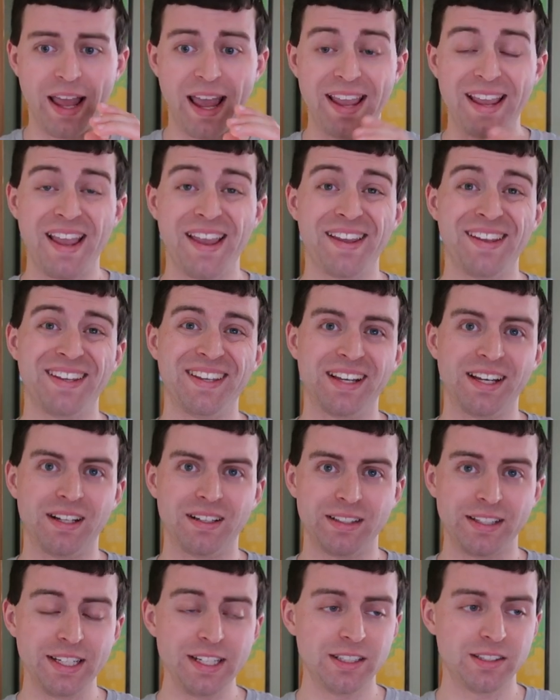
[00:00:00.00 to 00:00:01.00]
AAE
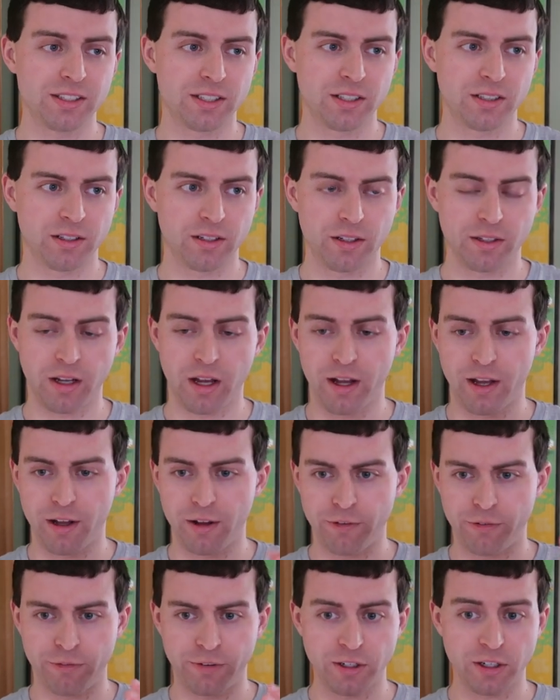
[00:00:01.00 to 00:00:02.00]
Elite
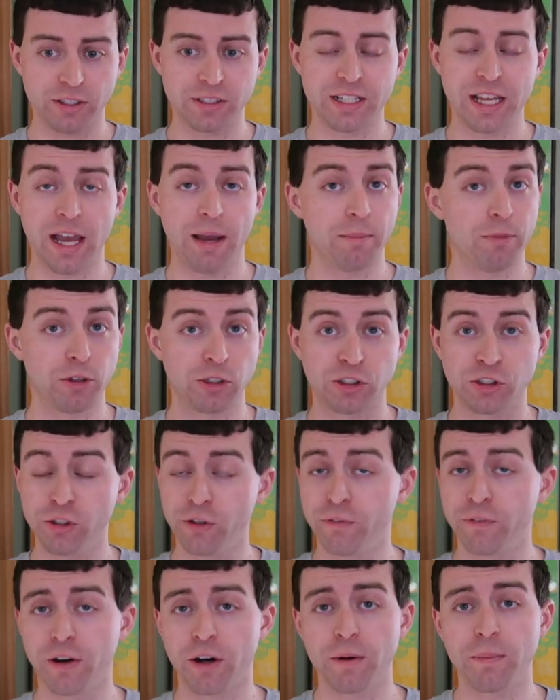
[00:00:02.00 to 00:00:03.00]
finger tab. They're
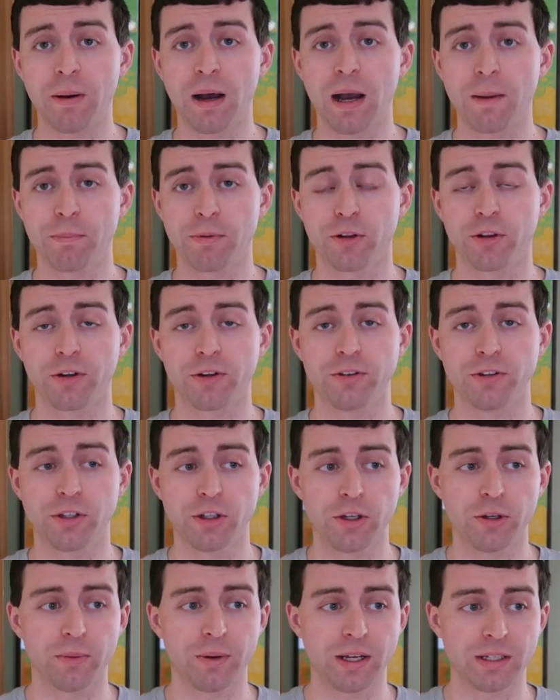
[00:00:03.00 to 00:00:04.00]
still very popular in
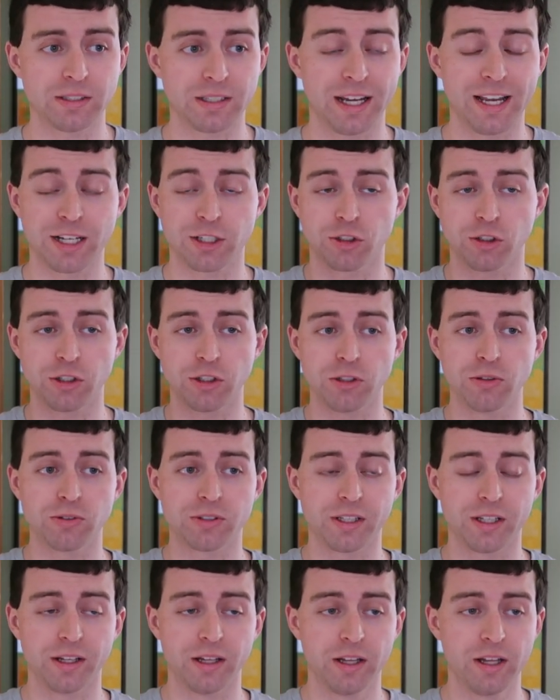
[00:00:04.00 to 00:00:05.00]
the U.S. I actually
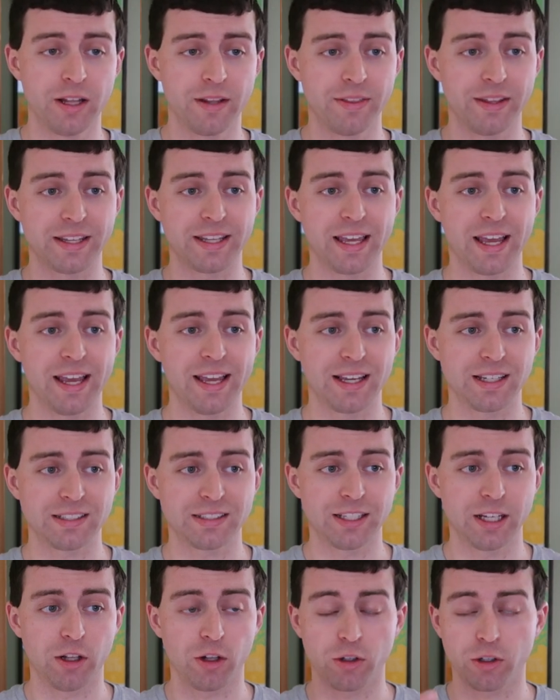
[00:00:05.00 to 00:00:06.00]
use the
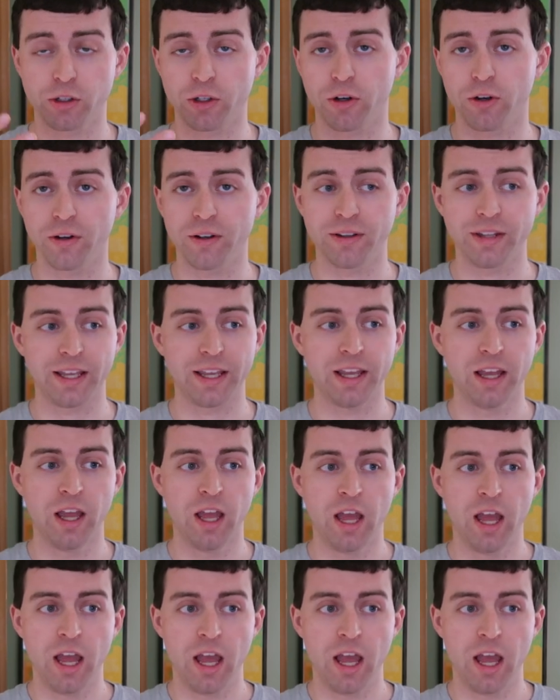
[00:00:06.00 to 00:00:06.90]
KSL currently.